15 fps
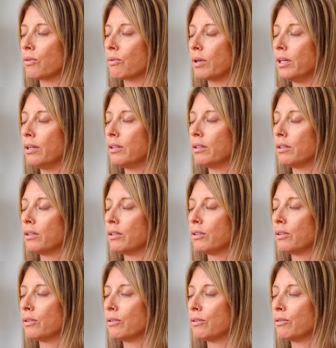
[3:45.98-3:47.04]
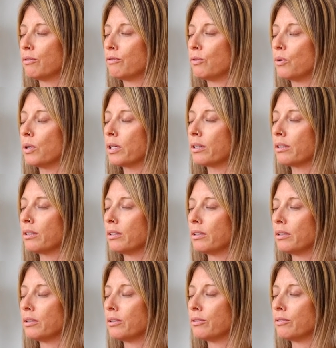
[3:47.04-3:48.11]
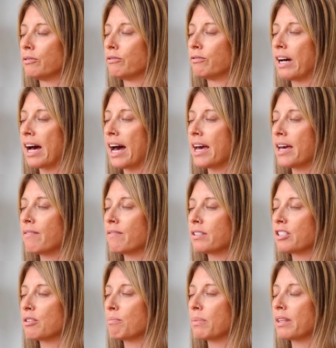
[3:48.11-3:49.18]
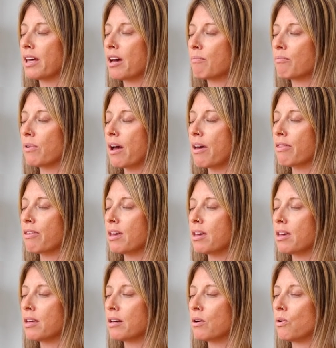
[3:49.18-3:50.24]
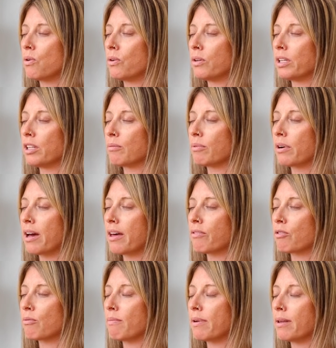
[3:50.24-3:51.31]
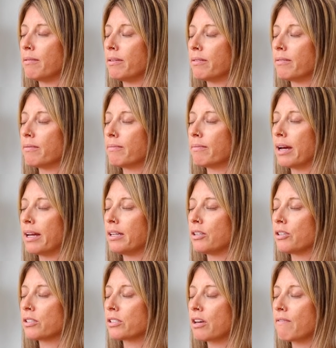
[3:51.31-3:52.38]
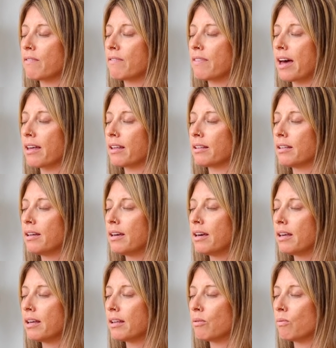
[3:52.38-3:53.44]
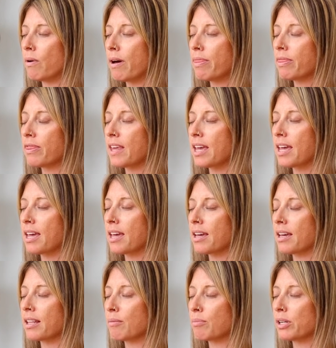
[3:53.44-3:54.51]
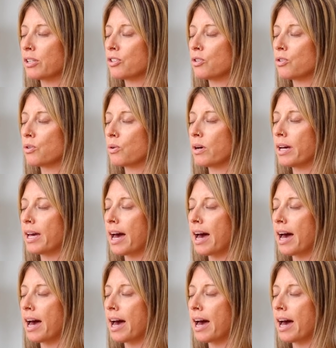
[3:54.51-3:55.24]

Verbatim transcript: three, four, five, sipping that breath in, holding the breath, reminding yourself of that one thing that brings you joy.